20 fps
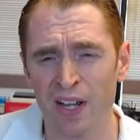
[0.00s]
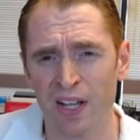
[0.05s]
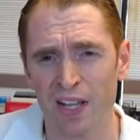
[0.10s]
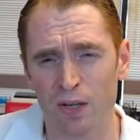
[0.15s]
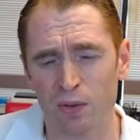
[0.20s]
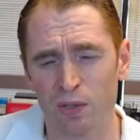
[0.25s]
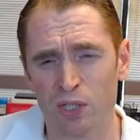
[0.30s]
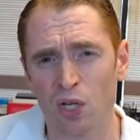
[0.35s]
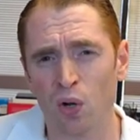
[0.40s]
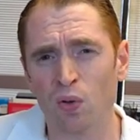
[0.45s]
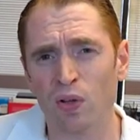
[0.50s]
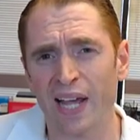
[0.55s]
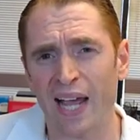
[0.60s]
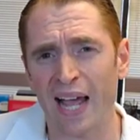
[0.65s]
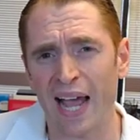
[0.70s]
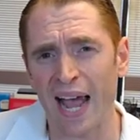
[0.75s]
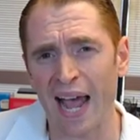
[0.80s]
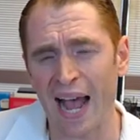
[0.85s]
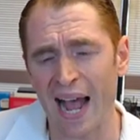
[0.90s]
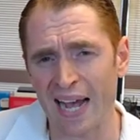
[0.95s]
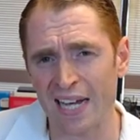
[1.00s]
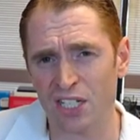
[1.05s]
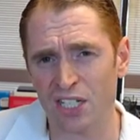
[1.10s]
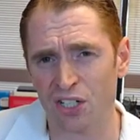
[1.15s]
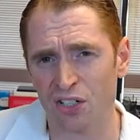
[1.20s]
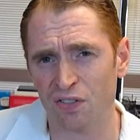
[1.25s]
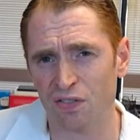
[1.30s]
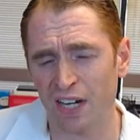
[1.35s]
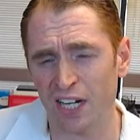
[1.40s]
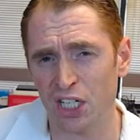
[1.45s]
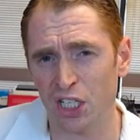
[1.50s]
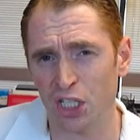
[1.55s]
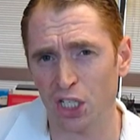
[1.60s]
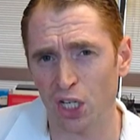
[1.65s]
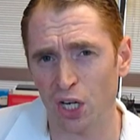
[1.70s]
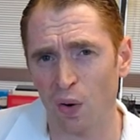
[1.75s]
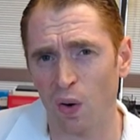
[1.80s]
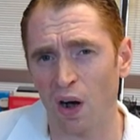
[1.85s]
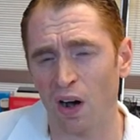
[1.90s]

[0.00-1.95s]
there was only a hazard ratio